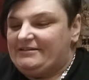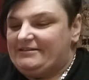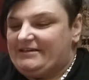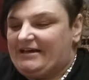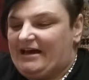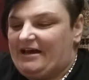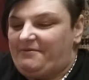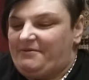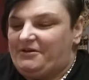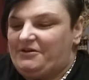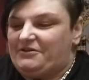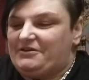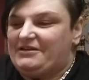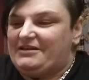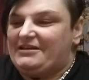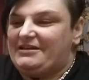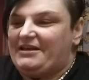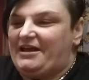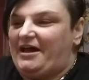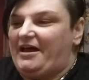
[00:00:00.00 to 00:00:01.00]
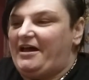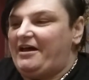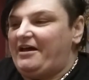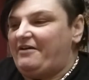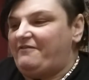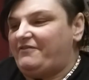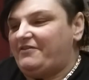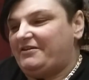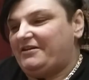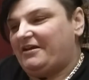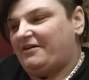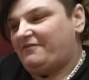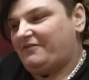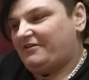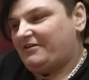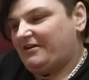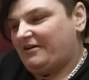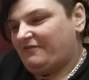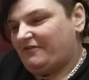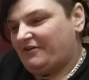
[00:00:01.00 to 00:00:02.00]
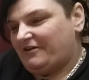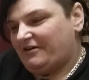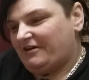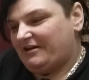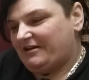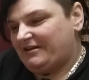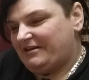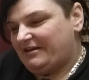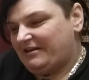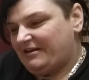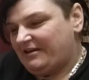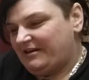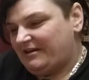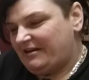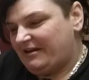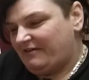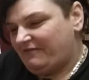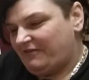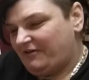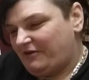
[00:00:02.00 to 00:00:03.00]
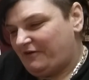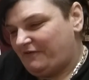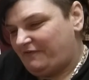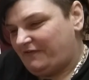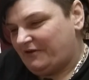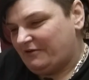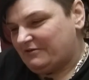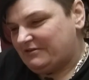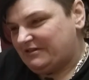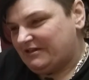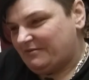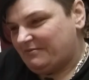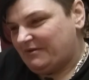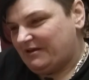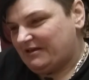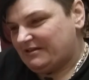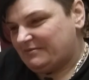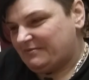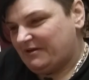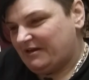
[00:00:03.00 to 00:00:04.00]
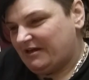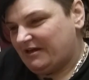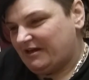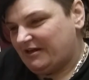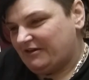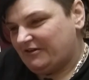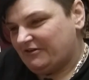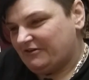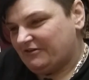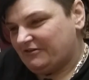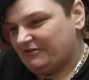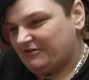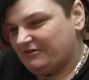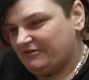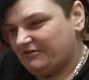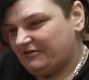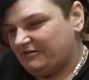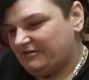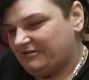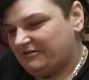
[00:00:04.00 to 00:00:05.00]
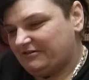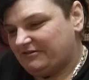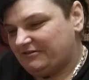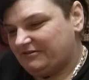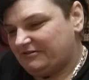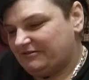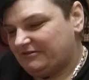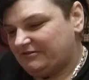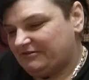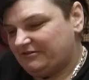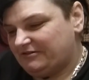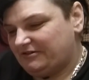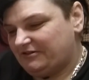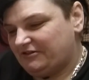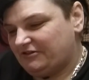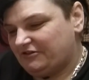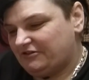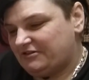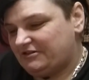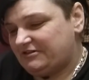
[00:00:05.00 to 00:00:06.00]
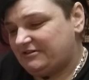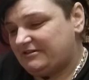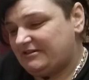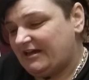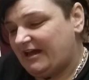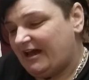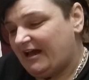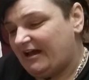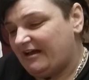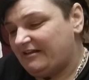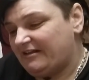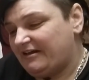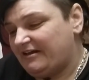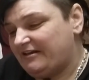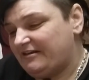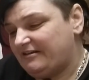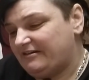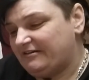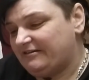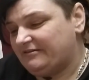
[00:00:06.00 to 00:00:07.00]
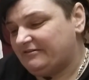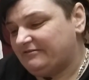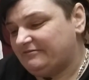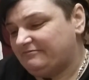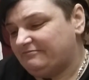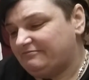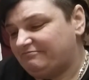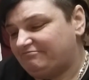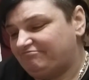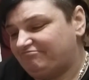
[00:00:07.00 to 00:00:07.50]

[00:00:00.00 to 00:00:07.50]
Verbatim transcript: Tammy, you never, never, never, never fail to amaze me at your your talent and